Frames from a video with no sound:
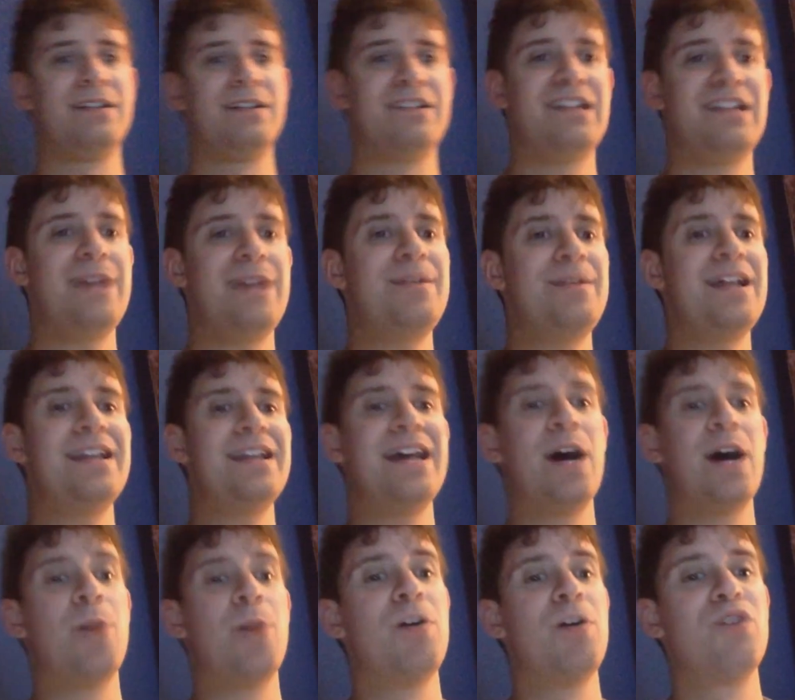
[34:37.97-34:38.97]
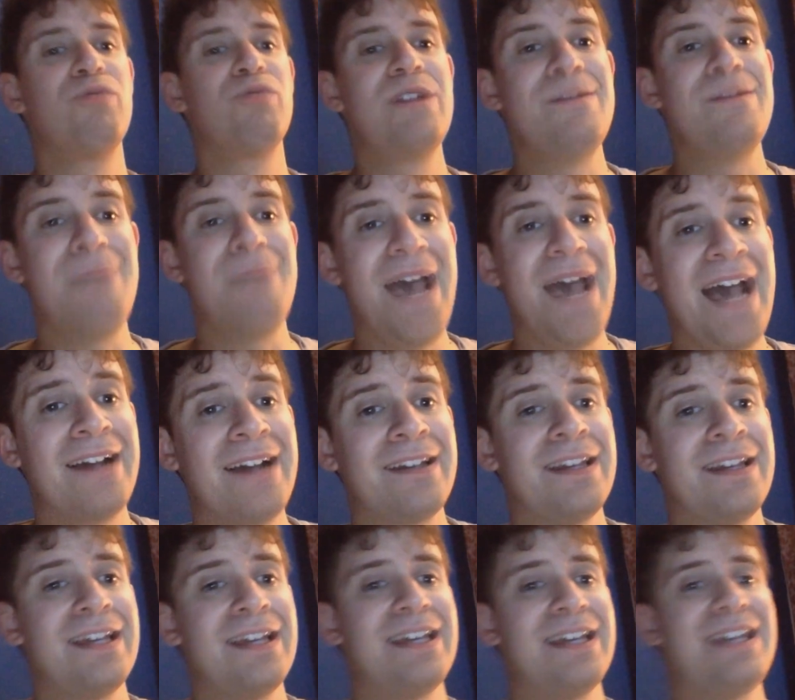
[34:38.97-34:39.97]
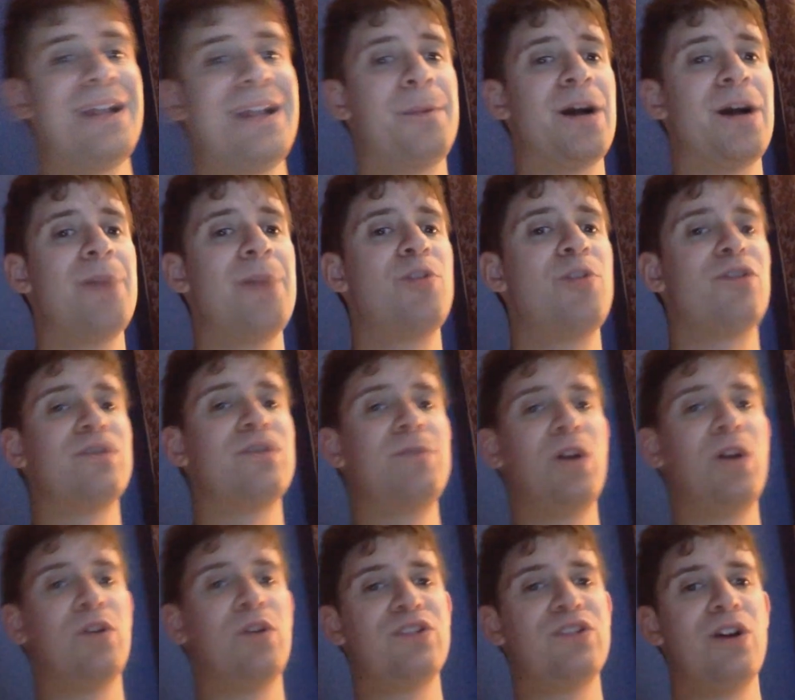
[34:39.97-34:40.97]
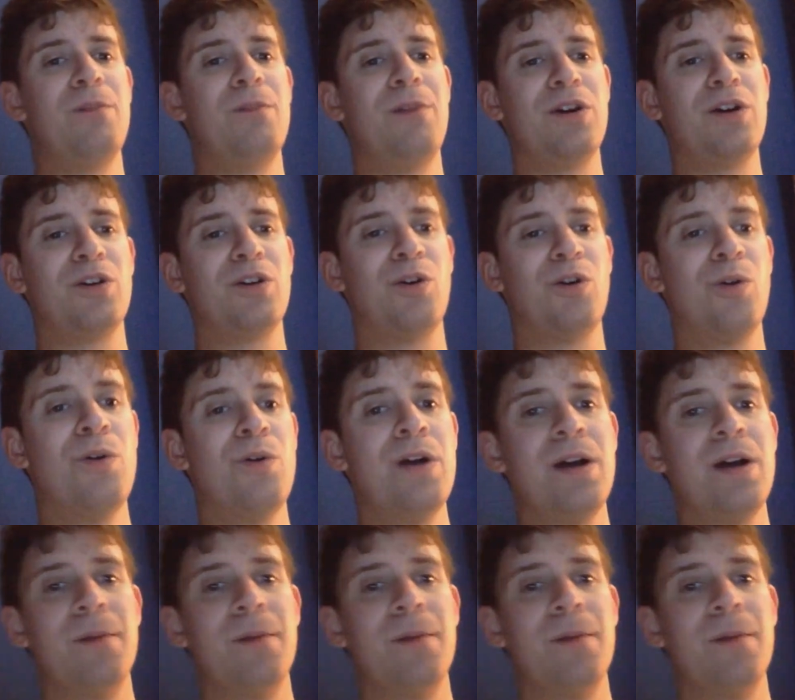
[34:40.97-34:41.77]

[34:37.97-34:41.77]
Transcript: Sami then elbowed Reed back. He ended up coming off the middle turnbuckle,